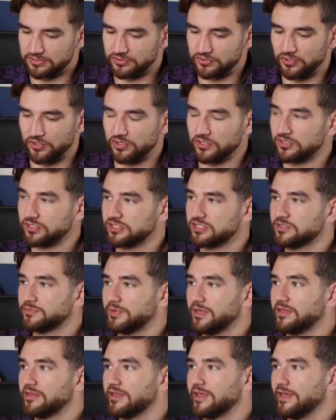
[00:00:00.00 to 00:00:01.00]
you know, to
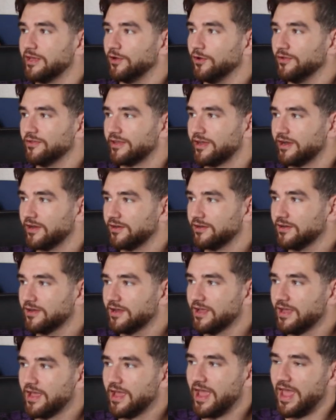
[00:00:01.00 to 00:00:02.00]
spin the hill there.
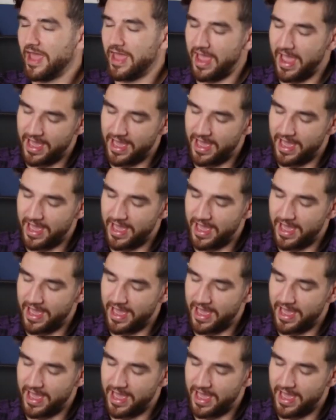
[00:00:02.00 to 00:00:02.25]
Yeah, yeah, yeah.